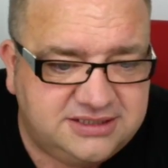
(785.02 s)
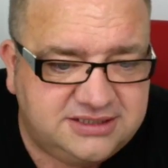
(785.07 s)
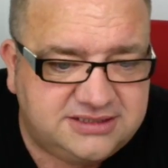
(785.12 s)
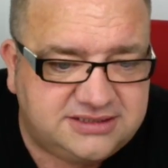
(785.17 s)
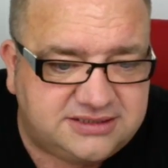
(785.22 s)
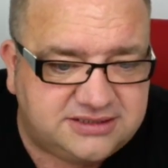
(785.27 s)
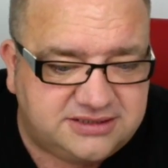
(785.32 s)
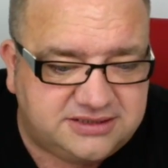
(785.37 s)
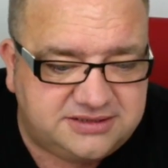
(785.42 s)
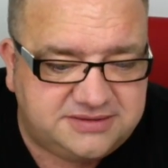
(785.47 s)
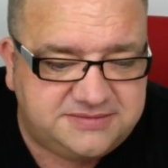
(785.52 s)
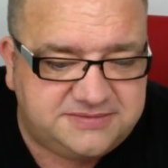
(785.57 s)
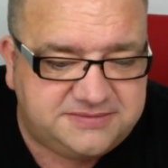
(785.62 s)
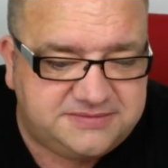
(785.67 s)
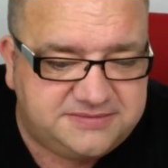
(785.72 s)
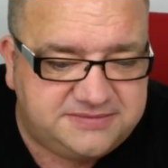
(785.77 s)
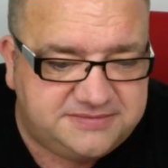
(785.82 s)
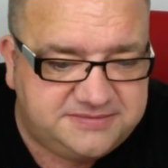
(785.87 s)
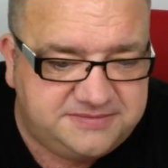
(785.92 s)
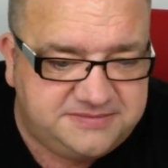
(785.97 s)
So,
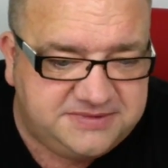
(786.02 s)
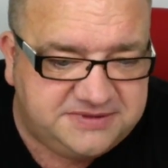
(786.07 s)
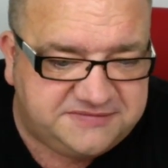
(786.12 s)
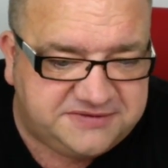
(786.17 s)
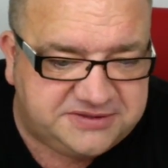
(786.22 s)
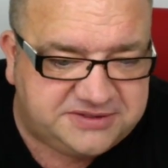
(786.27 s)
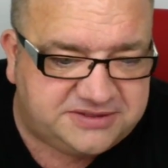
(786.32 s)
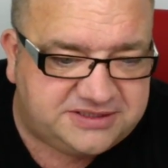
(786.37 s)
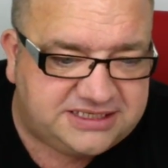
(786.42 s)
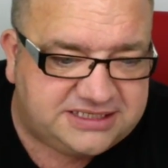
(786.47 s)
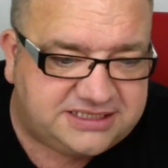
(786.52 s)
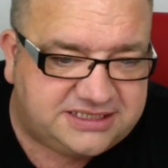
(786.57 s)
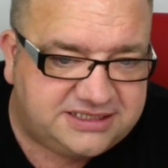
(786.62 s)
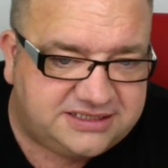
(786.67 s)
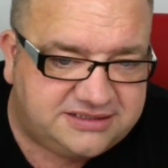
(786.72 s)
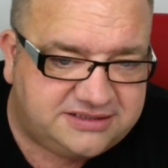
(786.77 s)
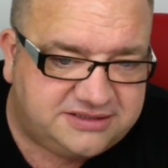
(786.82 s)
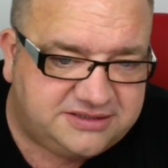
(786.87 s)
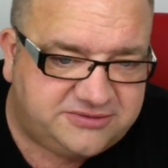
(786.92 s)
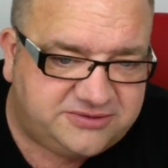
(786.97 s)
if you don't like
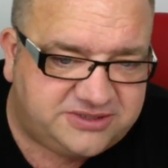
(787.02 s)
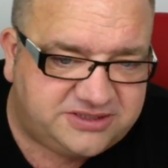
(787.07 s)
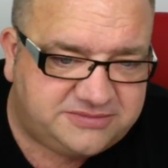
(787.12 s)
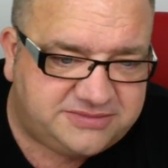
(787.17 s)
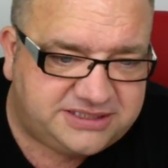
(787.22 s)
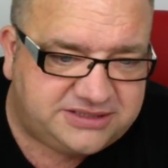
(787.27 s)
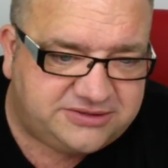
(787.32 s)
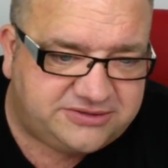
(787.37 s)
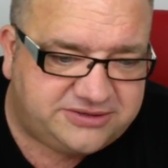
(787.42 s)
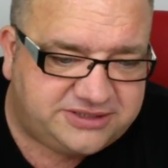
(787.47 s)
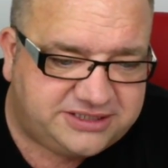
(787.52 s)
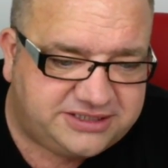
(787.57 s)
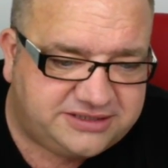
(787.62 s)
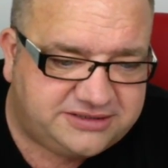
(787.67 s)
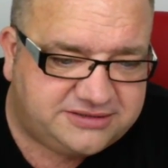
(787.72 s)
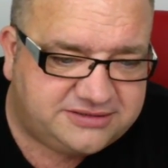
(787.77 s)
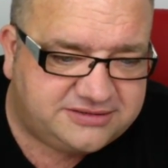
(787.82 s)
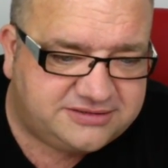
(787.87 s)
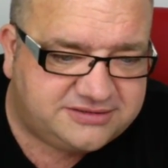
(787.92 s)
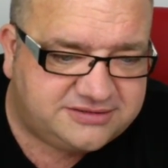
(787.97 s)
it, you're one of the minority.
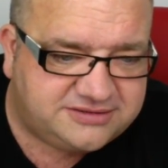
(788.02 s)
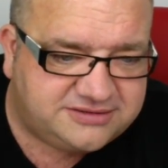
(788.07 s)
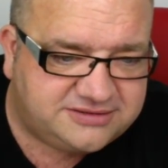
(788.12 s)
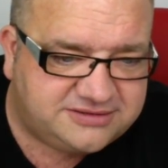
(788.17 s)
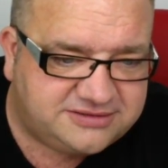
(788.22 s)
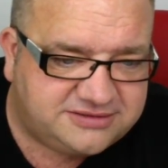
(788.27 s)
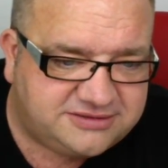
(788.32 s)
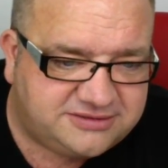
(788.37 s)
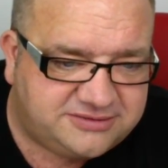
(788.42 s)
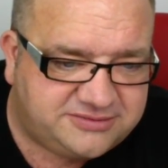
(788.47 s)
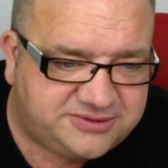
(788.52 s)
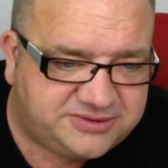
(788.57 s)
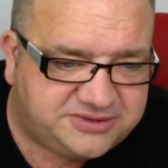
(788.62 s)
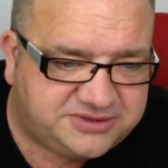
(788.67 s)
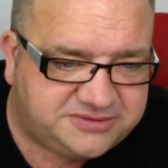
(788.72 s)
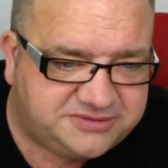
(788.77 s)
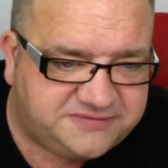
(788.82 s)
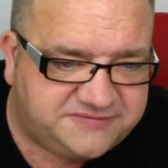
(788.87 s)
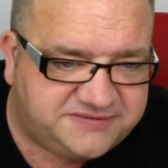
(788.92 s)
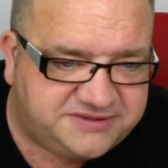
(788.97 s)
Go and watch
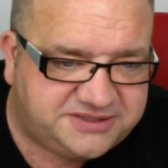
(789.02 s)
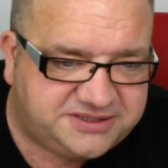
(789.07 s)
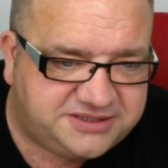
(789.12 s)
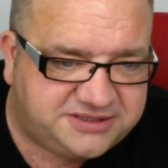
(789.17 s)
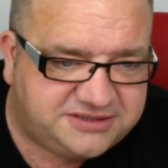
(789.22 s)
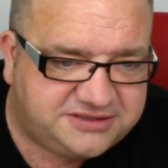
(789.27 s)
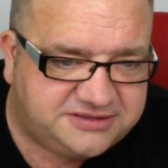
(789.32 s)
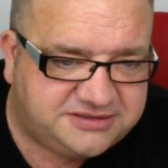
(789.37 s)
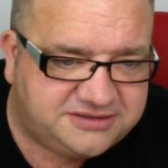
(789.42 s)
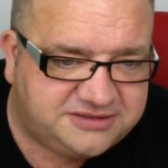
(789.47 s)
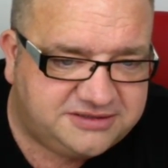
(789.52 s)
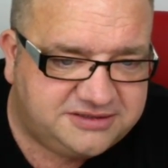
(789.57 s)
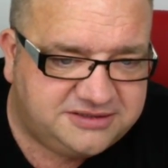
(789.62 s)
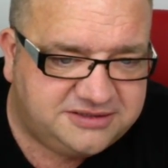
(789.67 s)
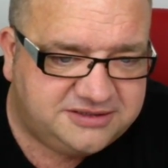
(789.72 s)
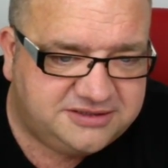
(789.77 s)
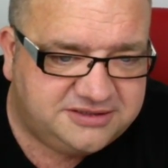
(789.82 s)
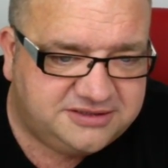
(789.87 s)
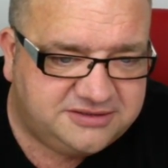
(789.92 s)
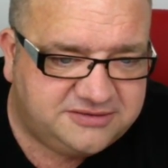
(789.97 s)
some other shit.
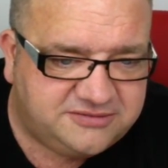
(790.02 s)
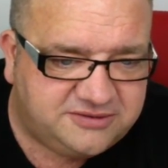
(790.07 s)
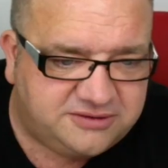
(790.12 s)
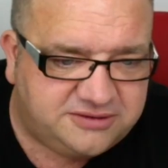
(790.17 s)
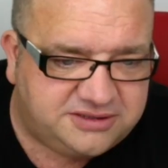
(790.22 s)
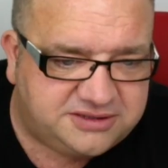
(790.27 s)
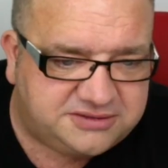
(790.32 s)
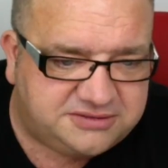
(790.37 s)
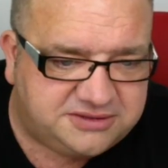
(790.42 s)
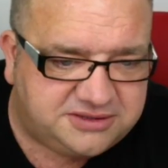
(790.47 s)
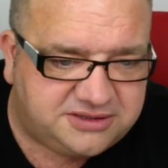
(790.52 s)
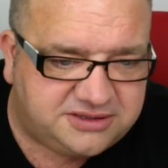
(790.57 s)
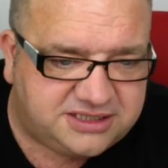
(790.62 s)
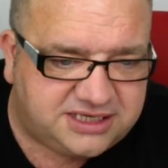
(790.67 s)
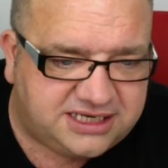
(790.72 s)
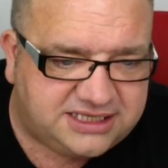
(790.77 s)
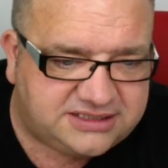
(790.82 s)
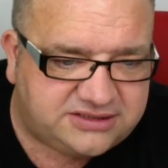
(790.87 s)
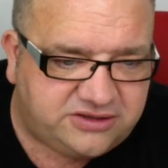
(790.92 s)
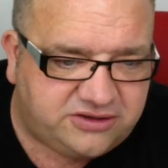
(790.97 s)
What else we got,
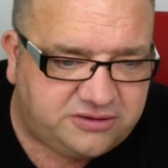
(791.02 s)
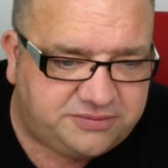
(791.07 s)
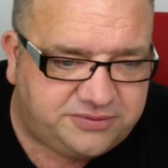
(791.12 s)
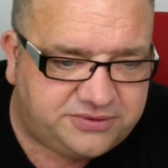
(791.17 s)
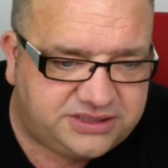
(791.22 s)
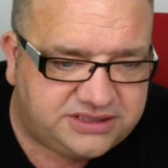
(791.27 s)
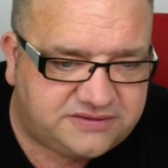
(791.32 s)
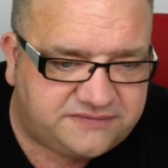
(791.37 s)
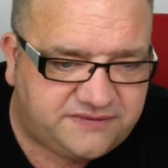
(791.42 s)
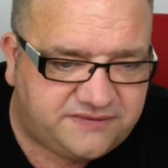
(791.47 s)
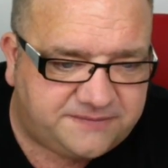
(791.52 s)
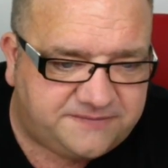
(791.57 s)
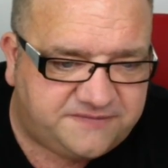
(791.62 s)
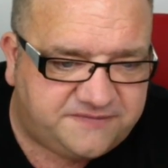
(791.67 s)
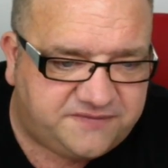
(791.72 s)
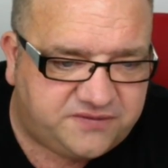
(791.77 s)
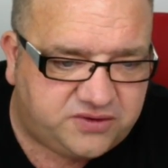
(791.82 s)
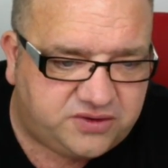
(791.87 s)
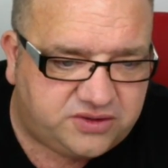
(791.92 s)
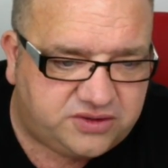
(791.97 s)
guys? Klopp on his Fab
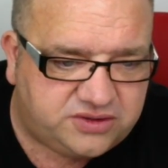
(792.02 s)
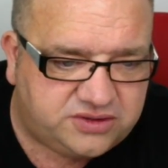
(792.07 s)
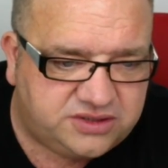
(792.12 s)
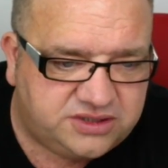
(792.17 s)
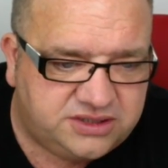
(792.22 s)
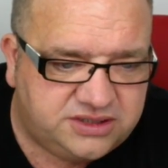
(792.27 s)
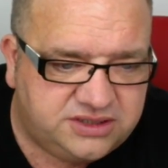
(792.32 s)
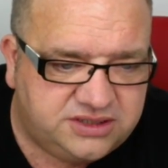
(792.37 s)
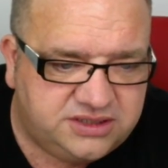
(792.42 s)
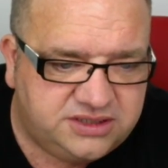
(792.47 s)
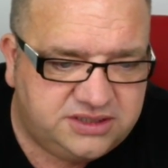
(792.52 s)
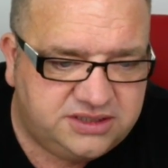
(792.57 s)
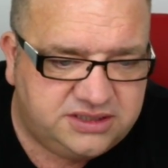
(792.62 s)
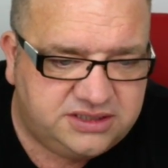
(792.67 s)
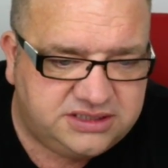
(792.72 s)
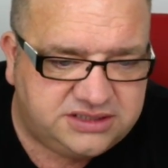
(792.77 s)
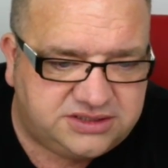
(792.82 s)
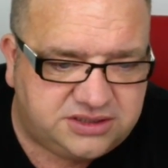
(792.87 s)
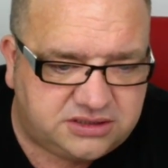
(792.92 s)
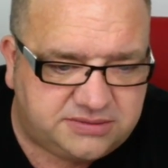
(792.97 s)
Four.
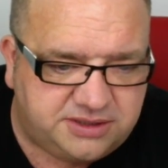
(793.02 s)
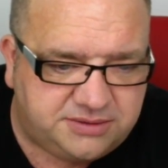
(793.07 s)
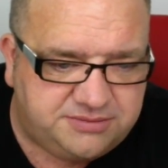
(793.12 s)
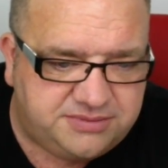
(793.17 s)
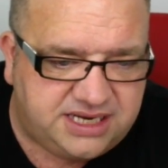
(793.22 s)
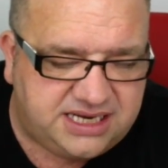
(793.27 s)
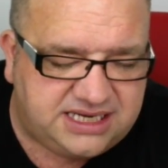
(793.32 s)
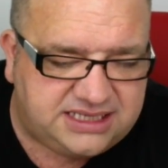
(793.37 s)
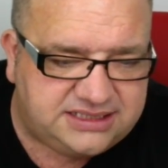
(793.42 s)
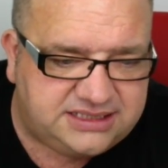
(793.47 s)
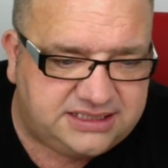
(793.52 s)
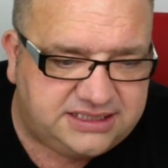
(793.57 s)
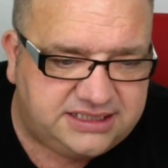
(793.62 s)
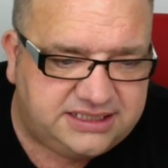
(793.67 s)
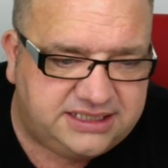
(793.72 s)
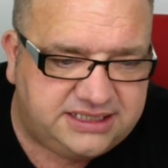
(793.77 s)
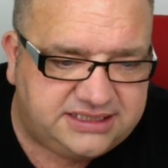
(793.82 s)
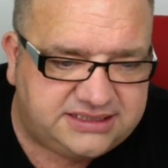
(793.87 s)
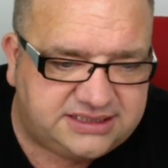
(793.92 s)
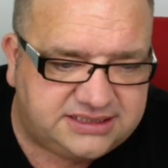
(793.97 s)
He's talking about
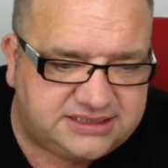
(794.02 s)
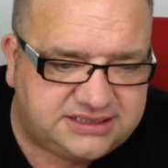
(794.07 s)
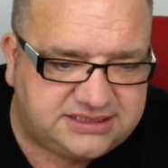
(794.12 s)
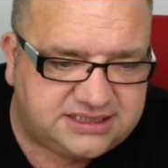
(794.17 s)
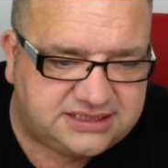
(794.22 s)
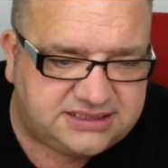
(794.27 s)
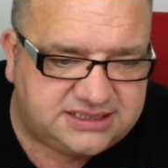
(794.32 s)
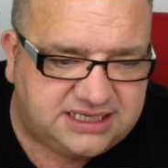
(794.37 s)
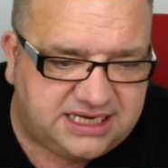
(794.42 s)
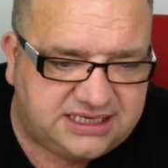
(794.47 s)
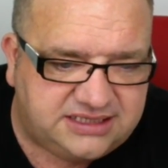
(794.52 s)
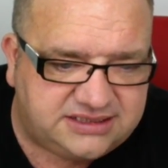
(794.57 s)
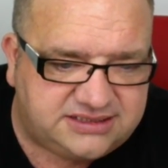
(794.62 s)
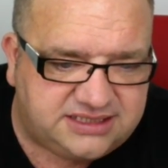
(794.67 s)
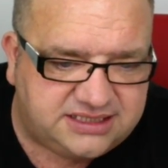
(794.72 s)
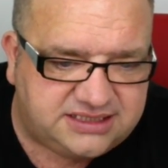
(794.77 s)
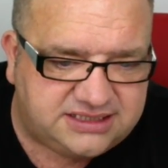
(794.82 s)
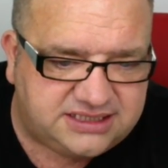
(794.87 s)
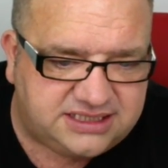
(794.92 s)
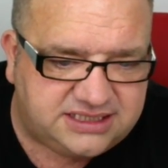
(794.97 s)
Mane. He says he's had 9 or
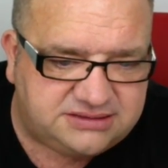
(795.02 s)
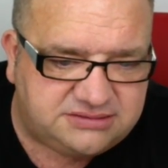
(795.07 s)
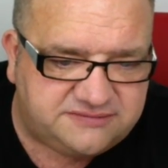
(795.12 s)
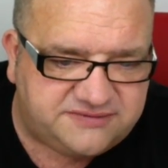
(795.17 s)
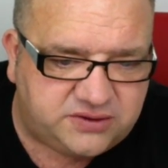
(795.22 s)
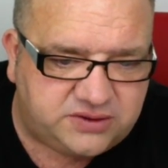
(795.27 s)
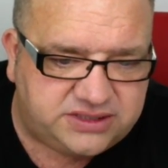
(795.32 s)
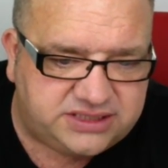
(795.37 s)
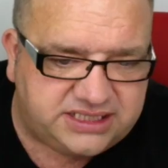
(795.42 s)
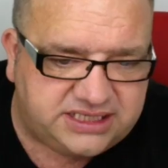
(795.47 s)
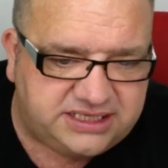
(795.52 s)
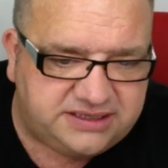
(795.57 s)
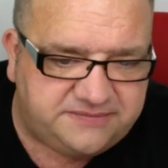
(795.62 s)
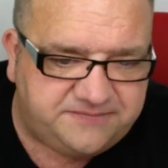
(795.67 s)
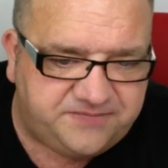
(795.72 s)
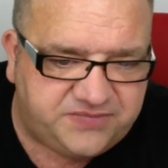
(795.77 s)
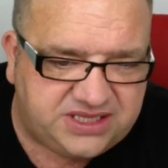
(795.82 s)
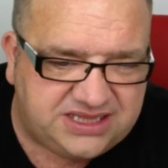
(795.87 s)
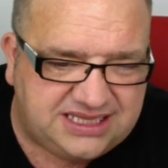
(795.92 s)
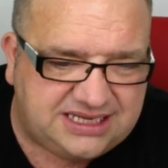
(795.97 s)
10 days without a
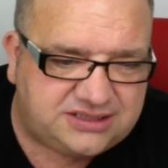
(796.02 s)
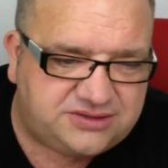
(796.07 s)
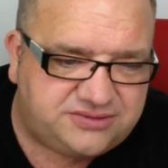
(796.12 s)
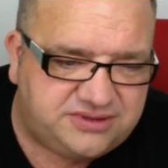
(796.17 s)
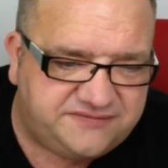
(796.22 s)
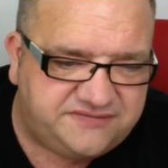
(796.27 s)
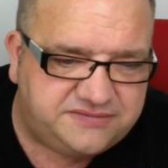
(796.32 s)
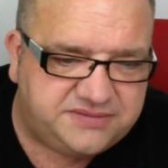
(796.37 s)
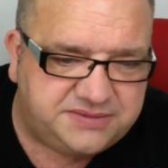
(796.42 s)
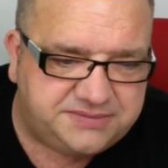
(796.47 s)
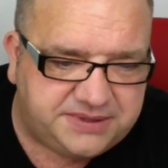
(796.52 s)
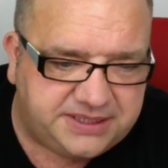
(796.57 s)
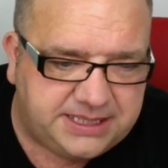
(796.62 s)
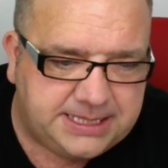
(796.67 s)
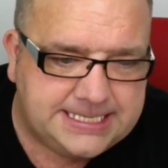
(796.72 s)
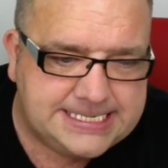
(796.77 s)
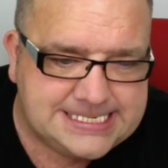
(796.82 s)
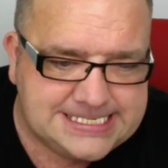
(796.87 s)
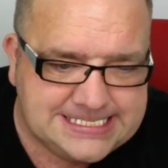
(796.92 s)
game. Lacked rhythm a bit.